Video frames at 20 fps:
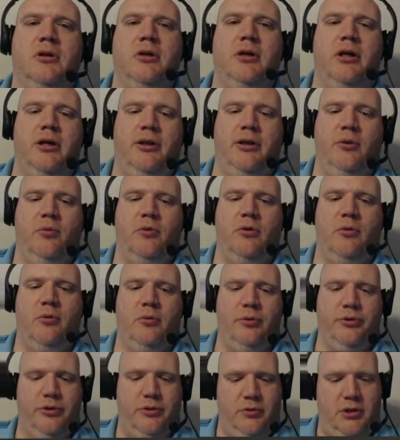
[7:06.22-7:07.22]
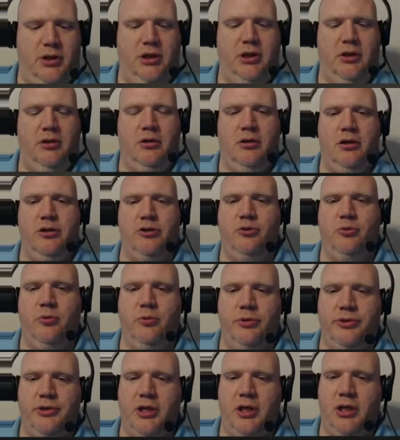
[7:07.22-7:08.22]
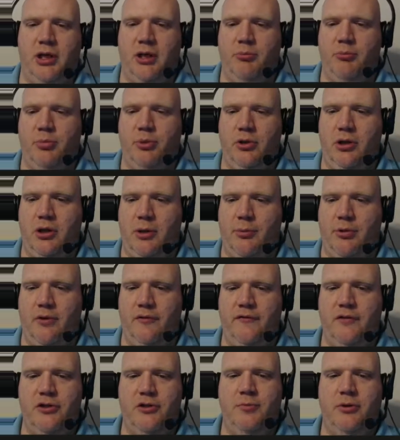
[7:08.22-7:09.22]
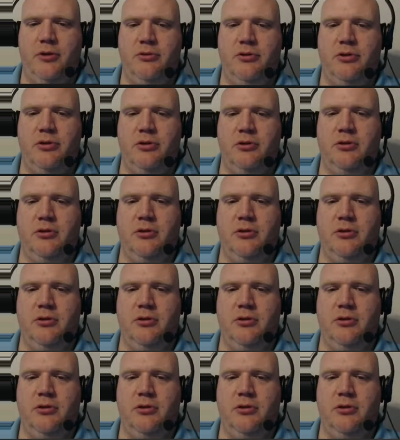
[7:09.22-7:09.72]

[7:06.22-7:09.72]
And then what we will do here is we will take and put, I brought fence posts.